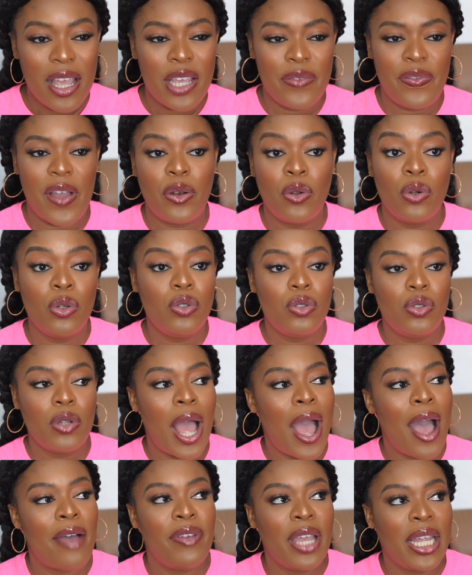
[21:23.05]
If I don't
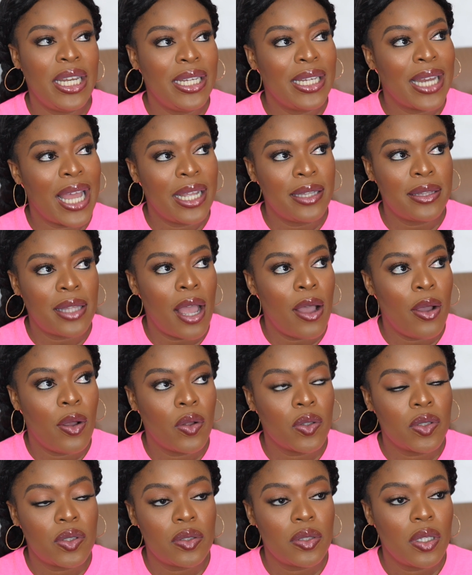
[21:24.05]
have any night
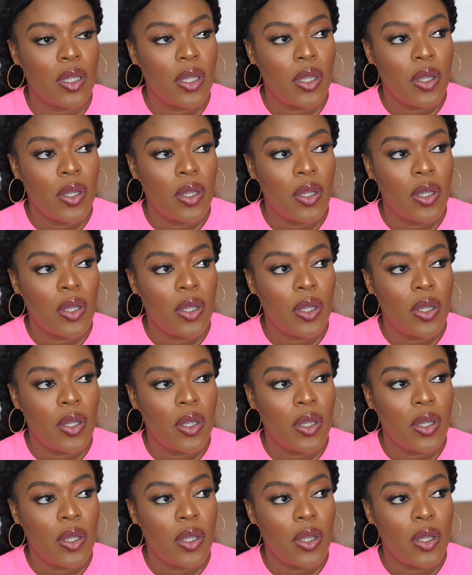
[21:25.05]
out,